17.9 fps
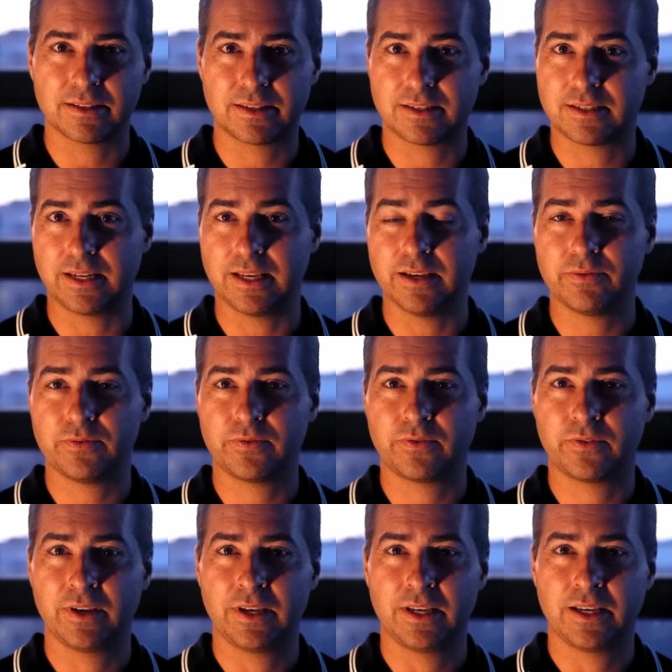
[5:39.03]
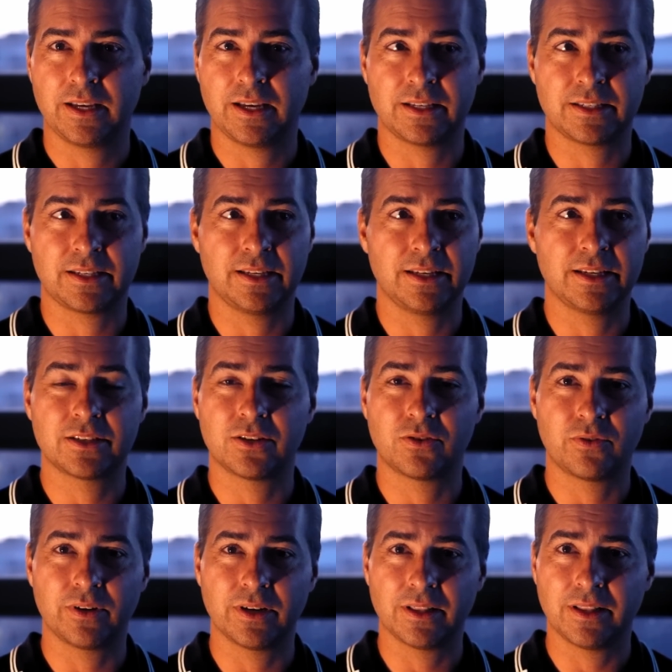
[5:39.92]
stiff as he is
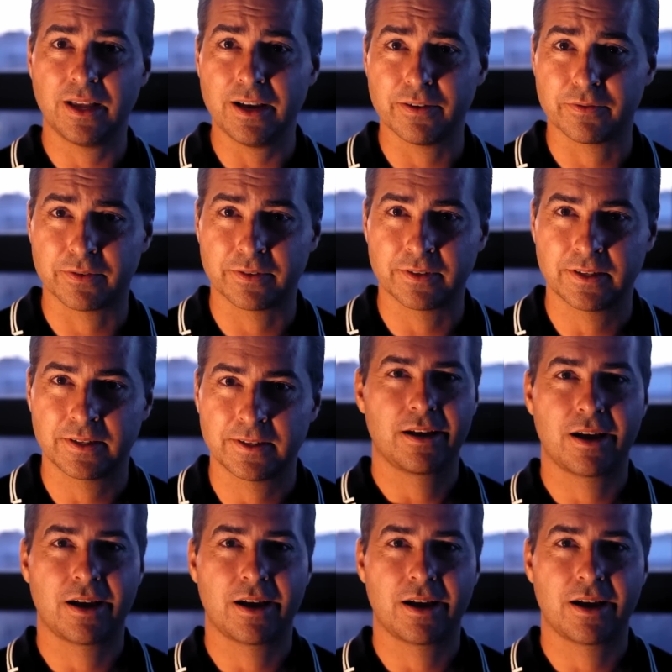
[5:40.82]
in real life.